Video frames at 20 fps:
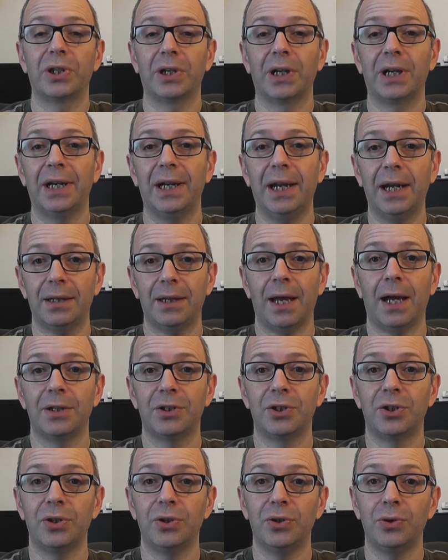and connect
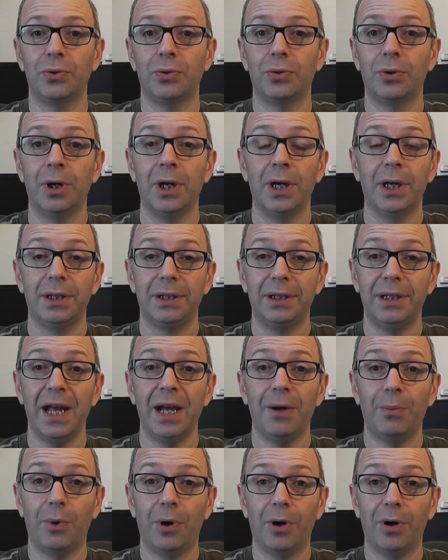that to your
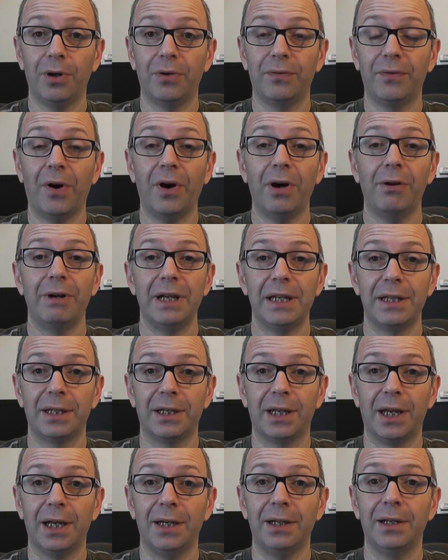network via
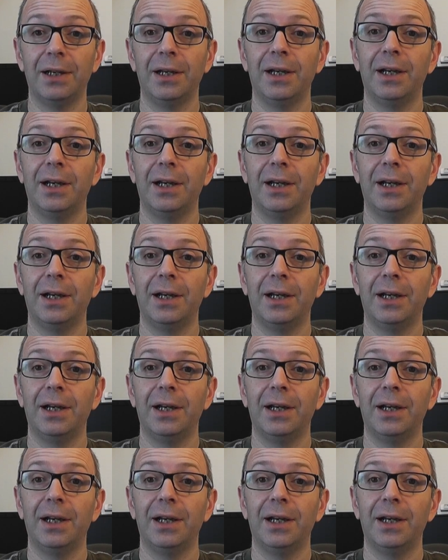Ethernet,